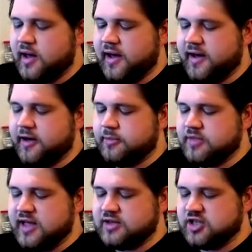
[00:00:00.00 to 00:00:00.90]

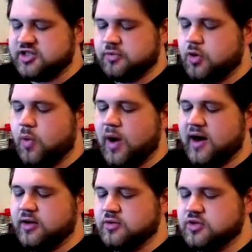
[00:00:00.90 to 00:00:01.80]
That doesn't
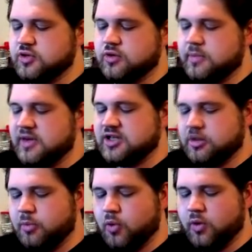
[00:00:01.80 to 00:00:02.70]
require you to commit to
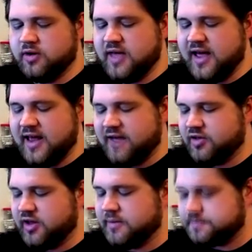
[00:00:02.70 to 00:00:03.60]
the board that
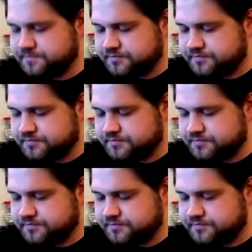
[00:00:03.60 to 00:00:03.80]
heavily.